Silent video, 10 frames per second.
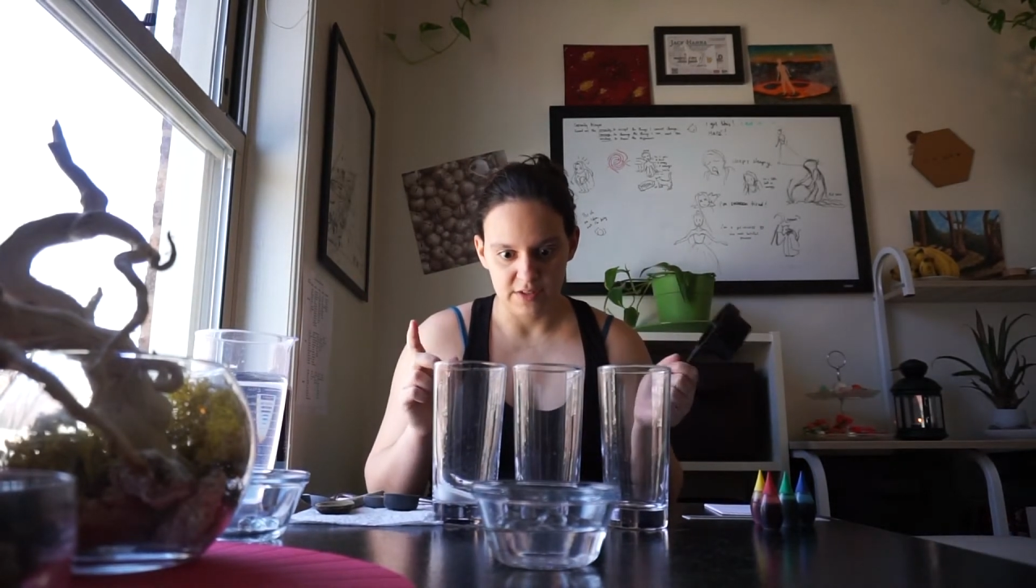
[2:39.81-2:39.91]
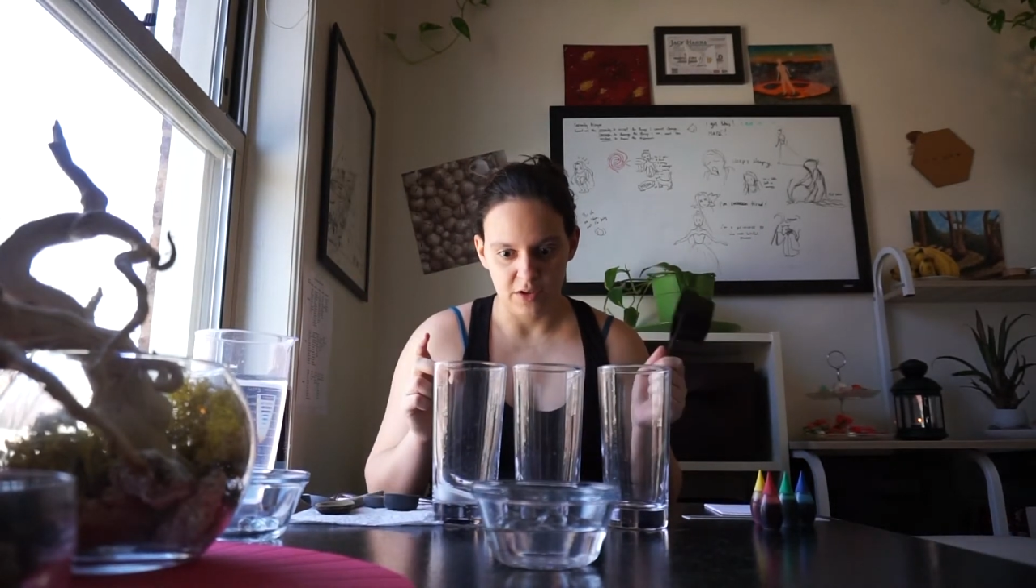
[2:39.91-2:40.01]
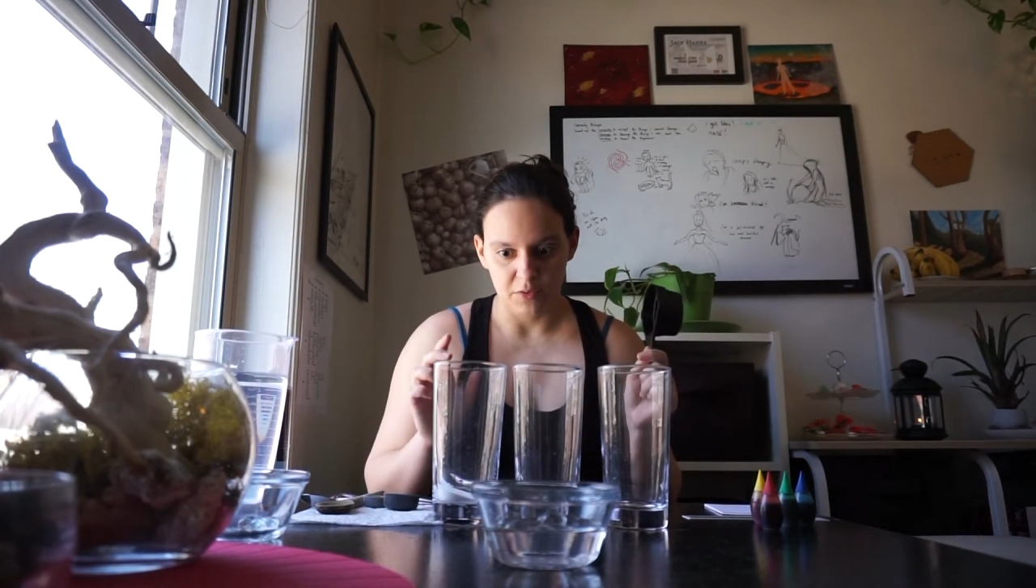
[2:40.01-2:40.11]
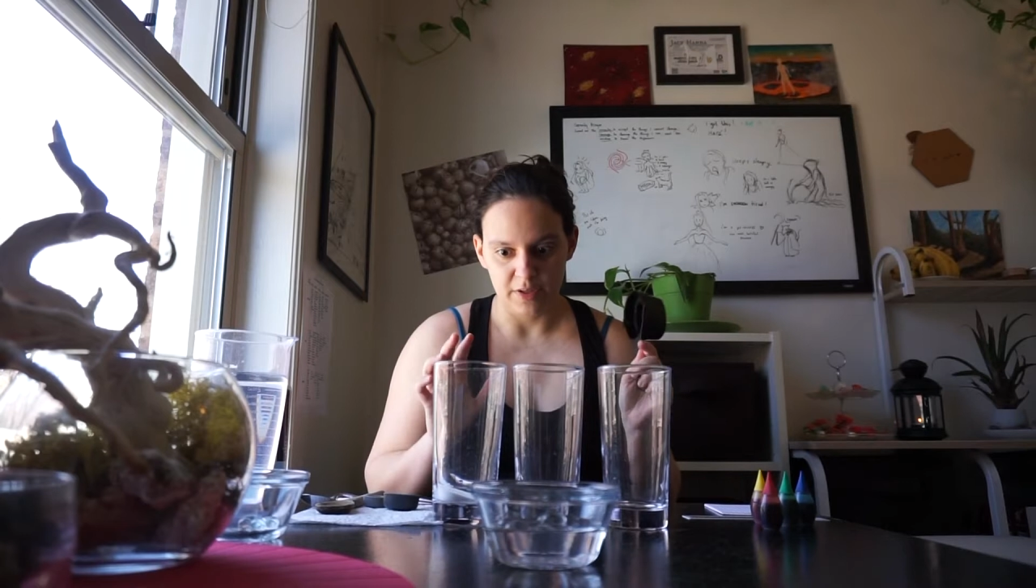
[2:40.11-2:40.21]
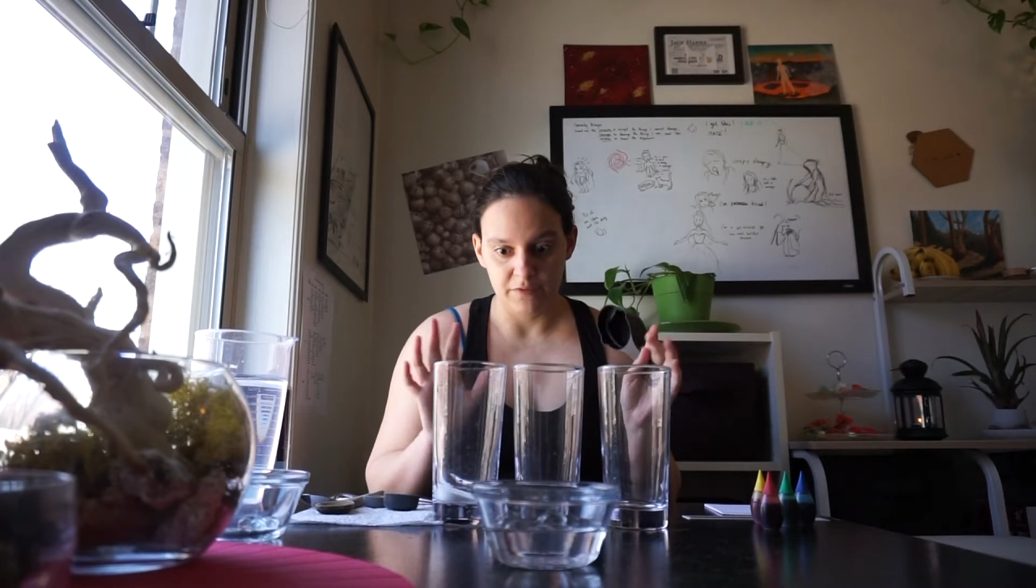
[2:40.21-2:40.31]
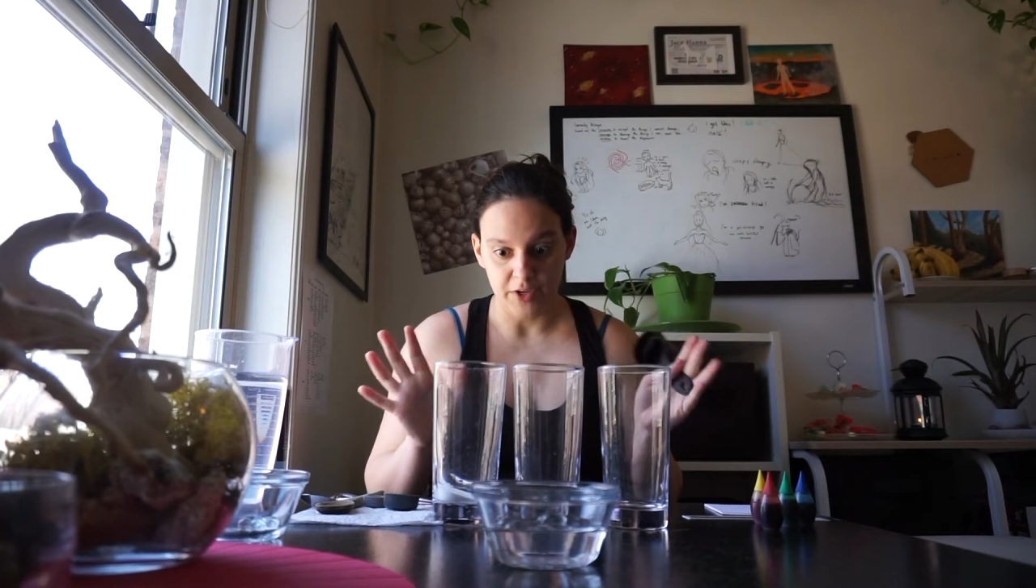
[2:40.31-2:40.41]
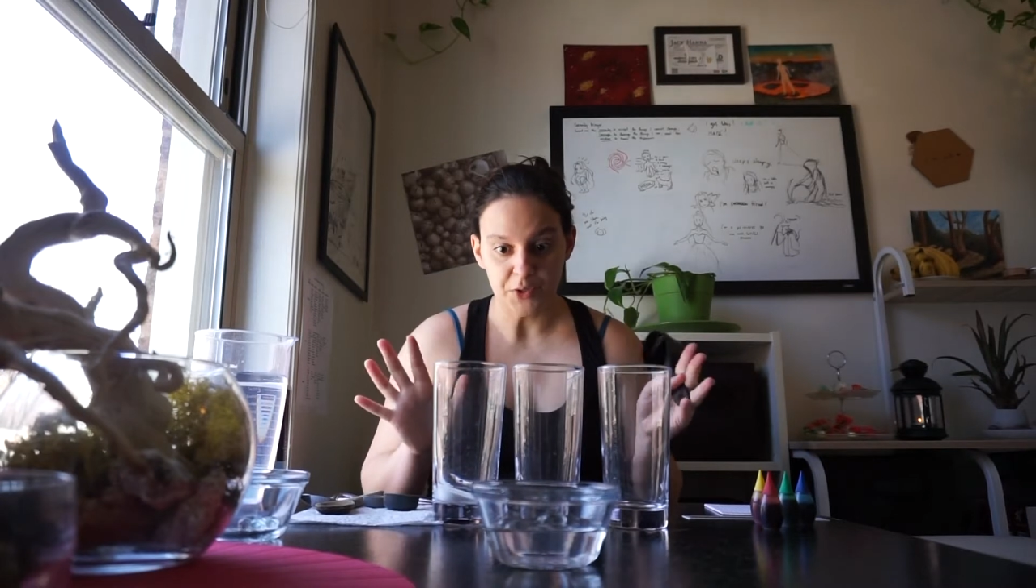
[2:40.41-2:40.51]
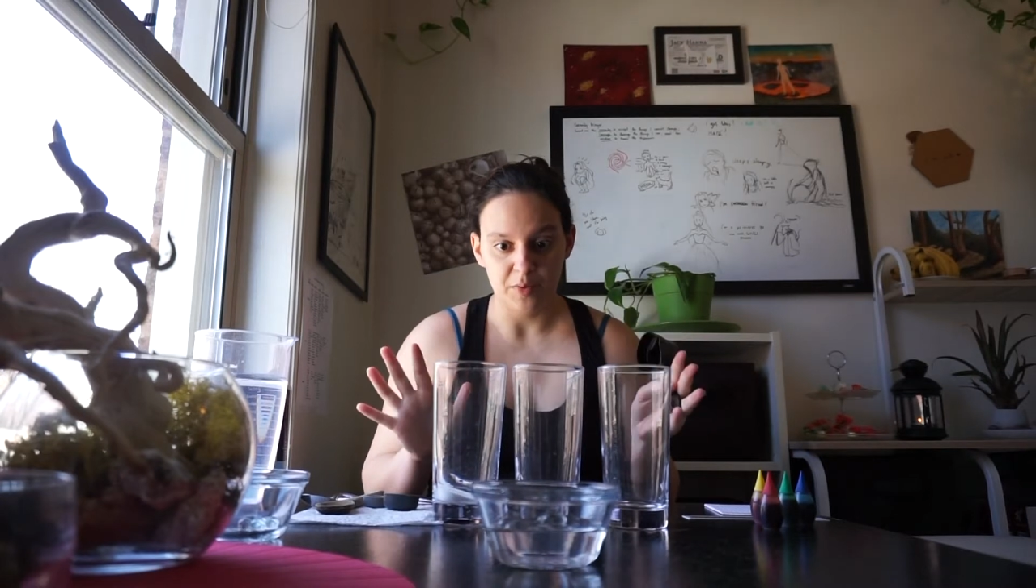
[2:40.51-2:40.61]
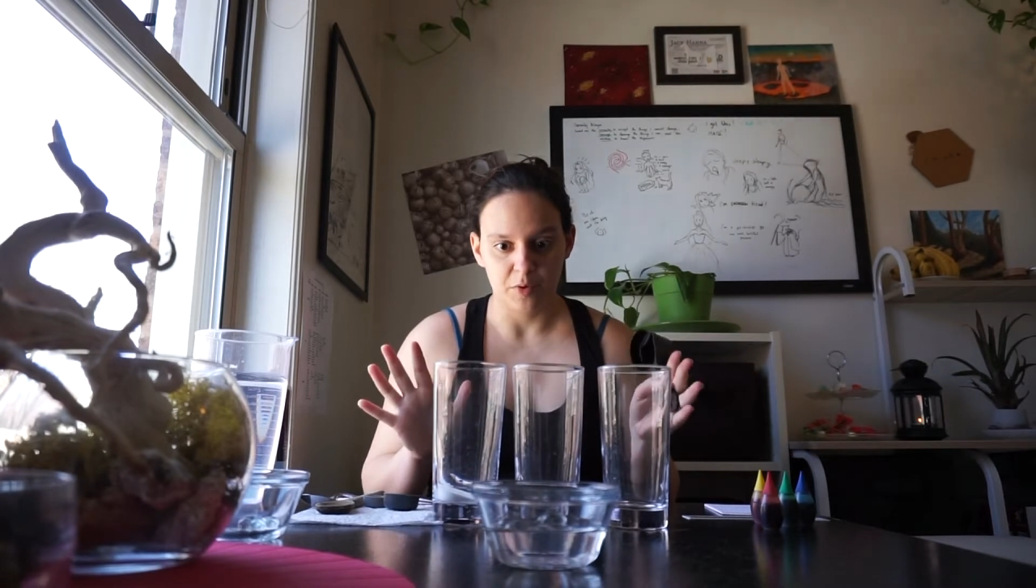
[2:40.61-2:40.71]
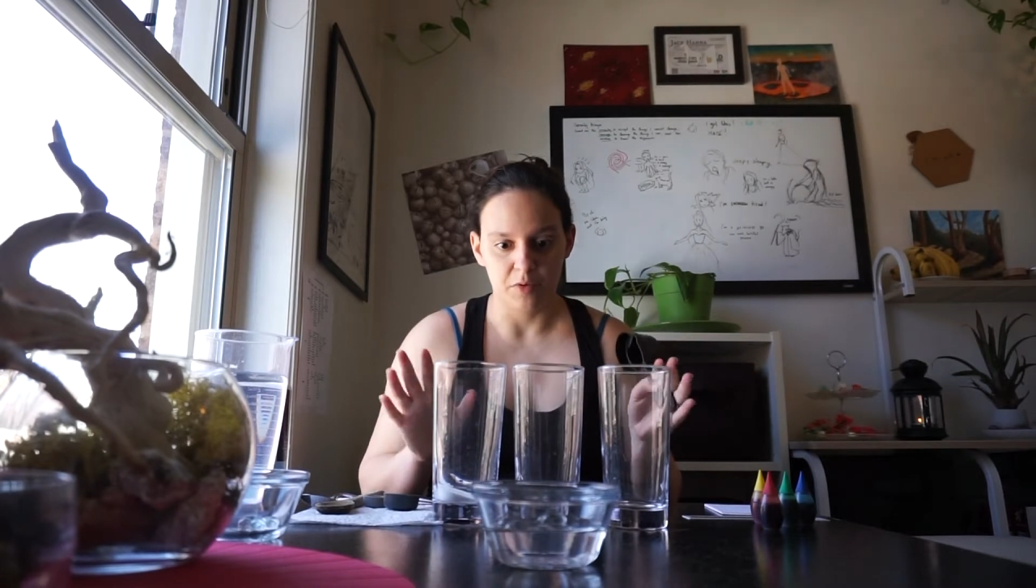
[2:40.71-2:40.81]
the only
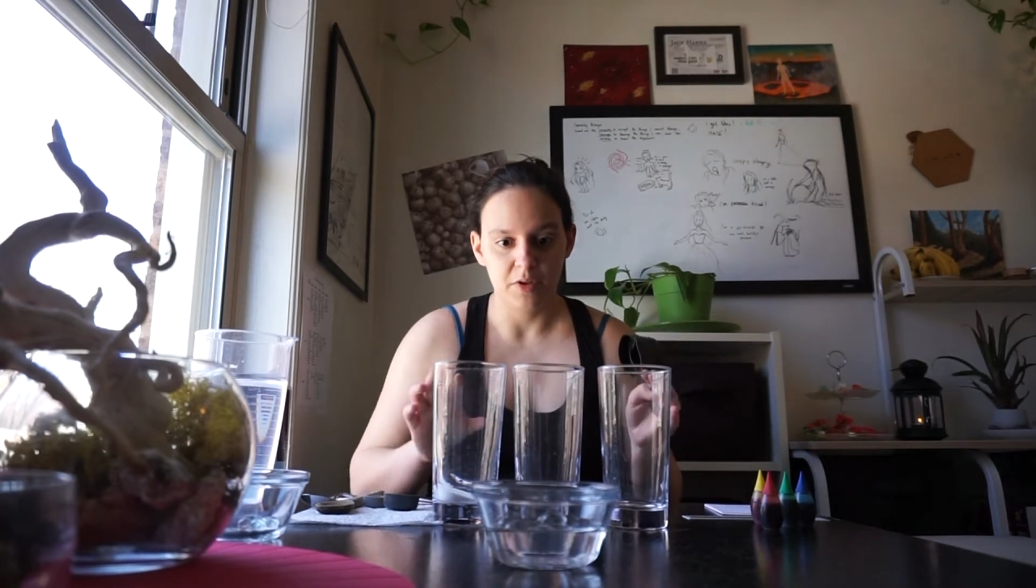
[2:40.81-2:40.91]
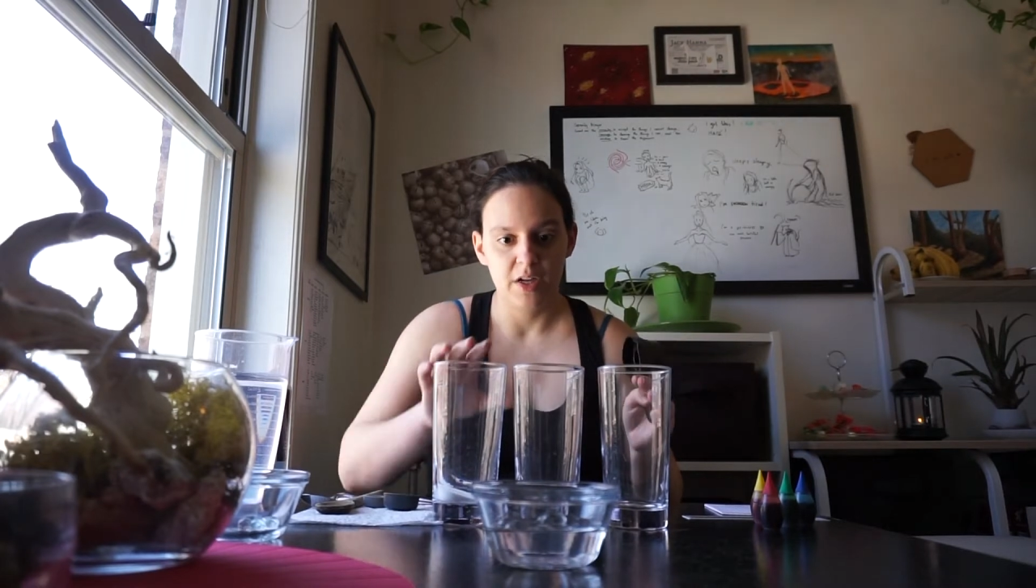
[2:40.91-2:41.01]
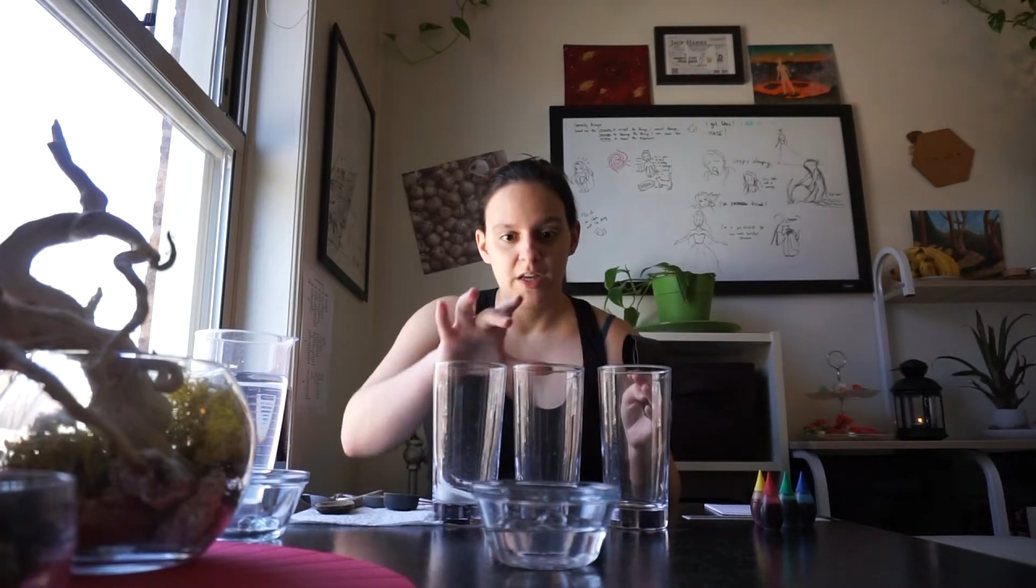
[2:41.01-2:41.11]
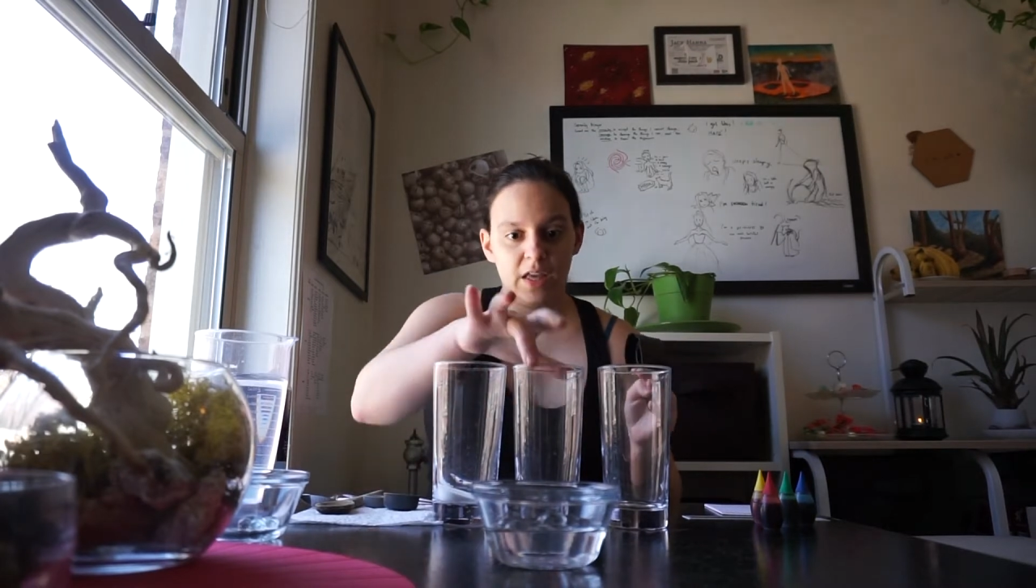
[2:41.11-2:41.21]
variable